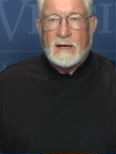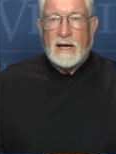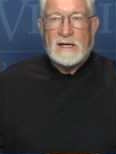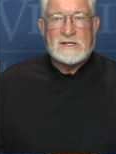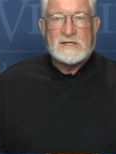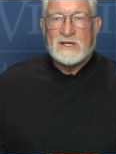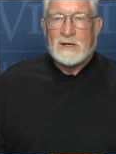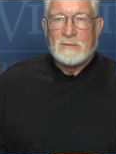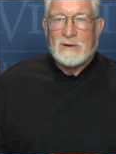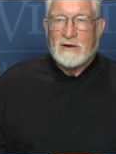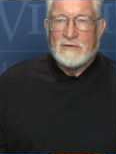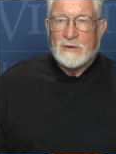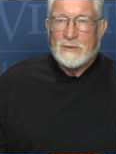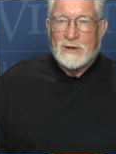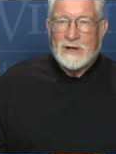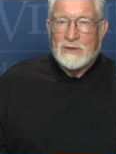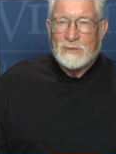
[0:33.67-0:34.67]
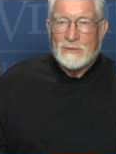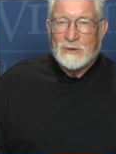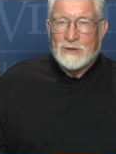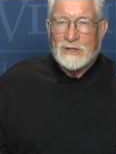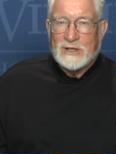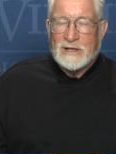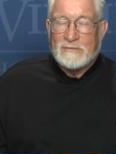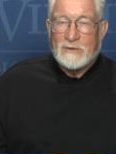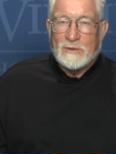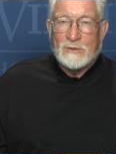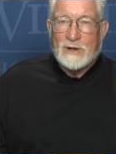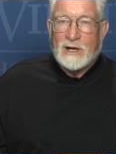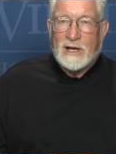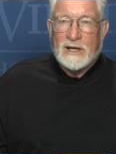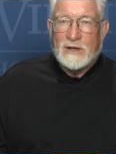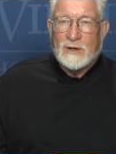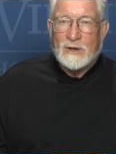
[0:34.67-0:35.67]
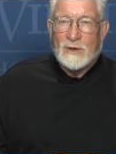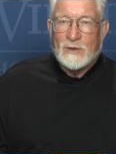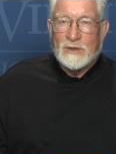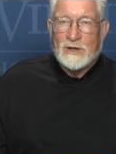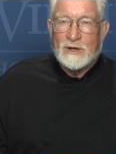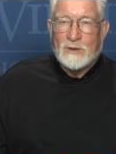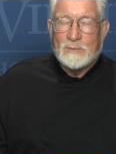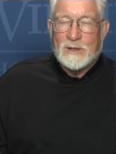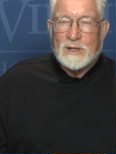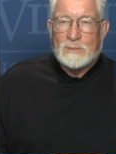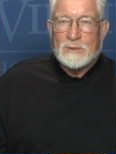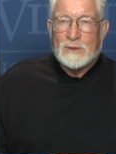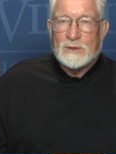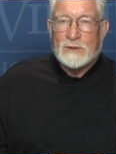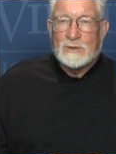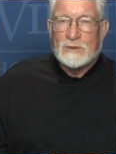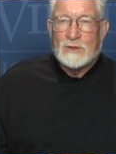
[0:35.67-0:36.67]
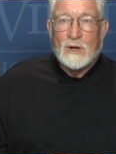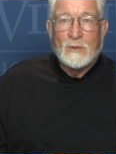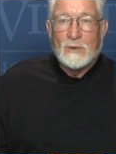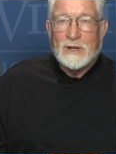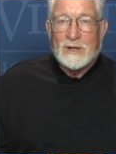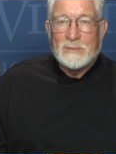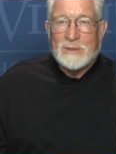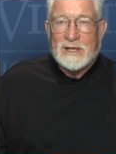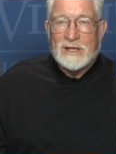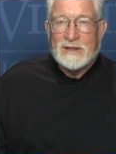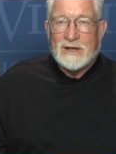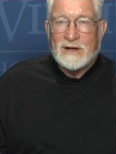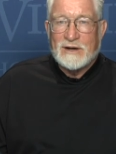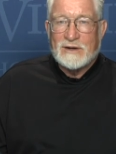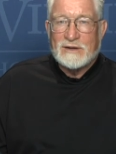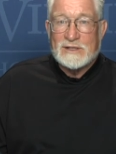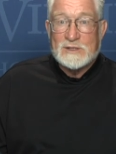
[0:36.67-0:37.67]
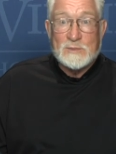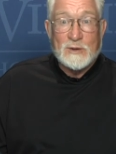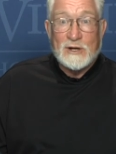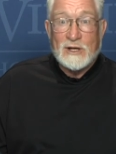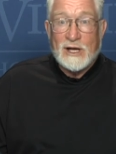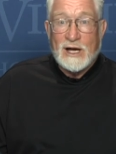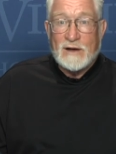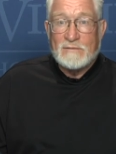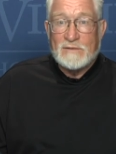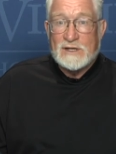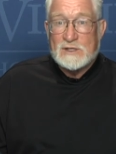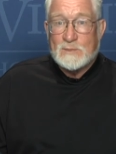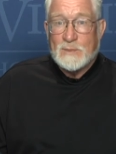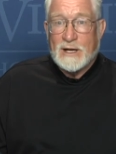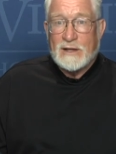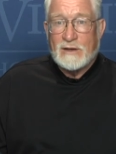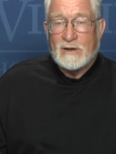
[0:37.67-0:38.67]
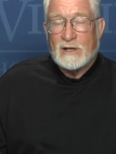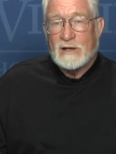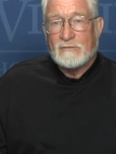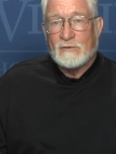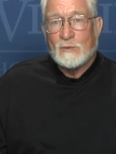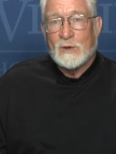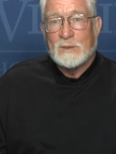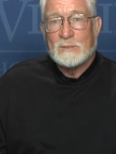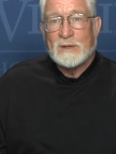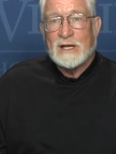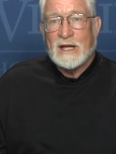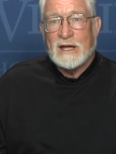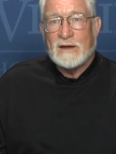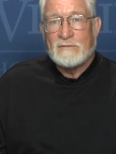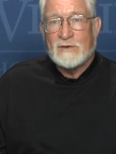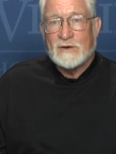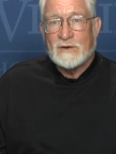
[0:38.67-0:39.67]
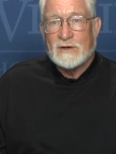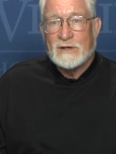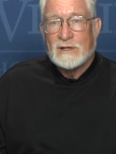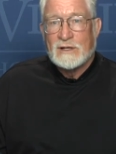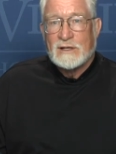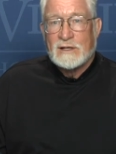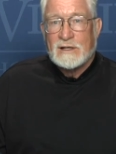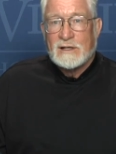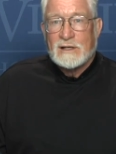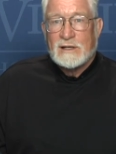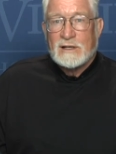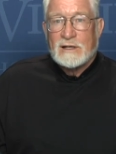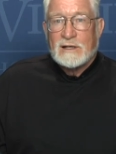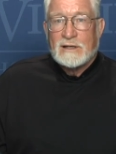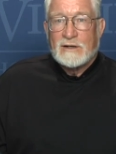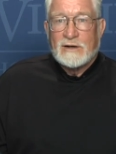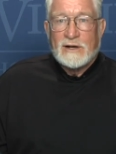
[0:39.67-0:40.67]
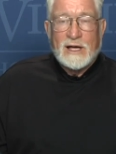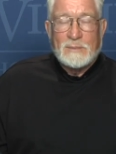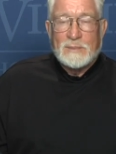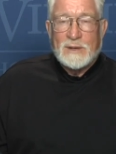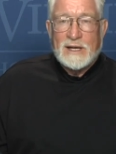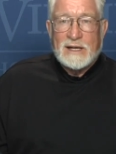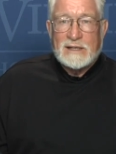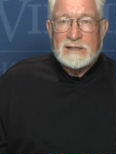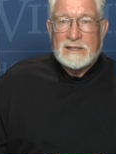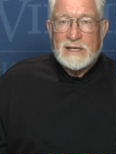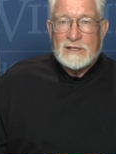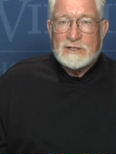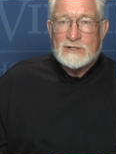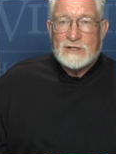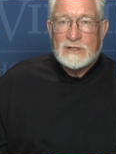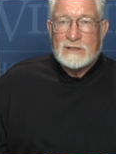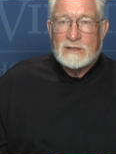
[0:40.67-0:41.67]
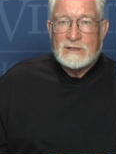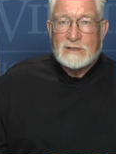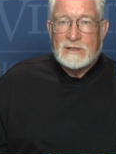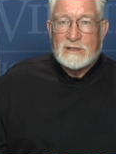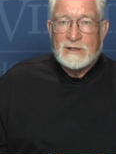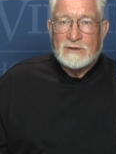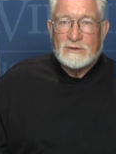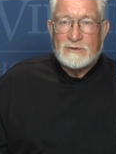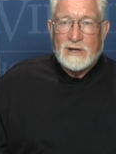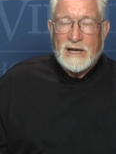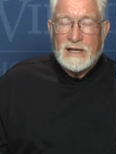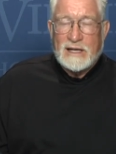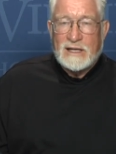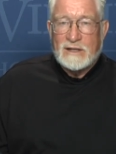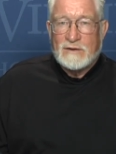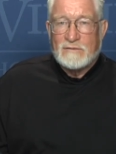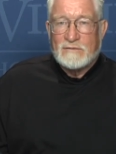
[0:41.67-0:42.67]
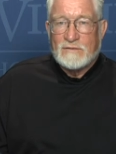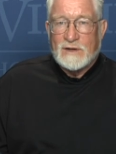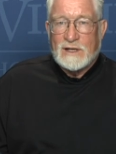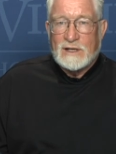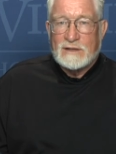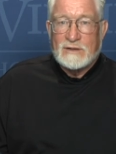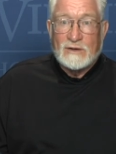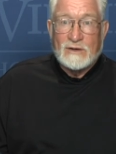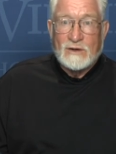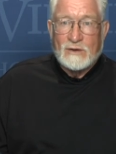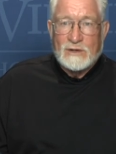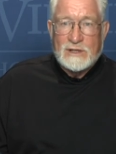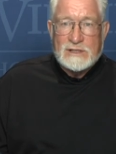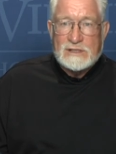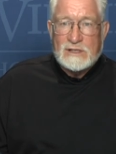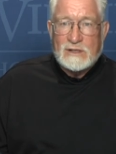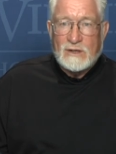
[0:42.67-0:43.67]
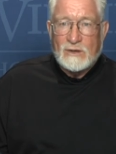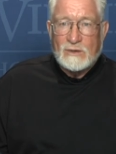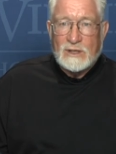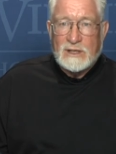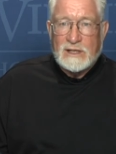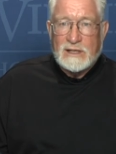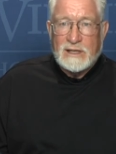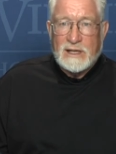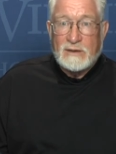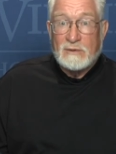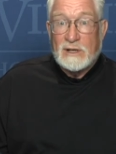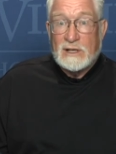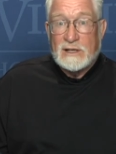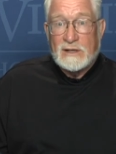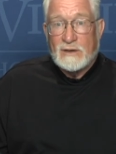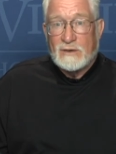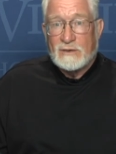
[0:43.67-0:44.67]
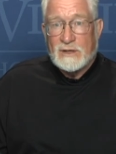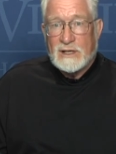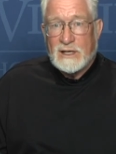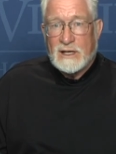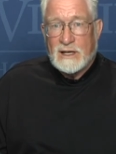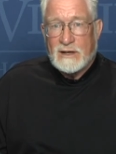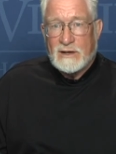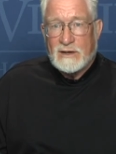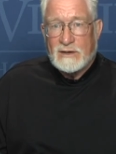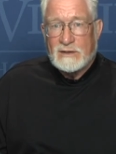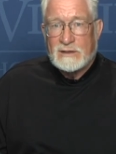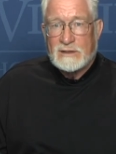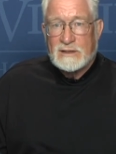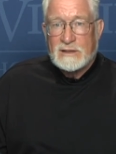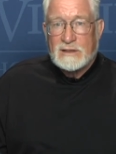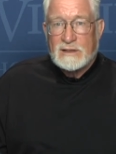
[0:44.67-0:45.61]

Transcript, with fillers: I see them everywhere in the world. Everywhere I go, there are people who don't want to be there. It's pretty obvious by their level one behavior. They're not paying attention. They're dragging their feet. They're going slowly. They really don't care.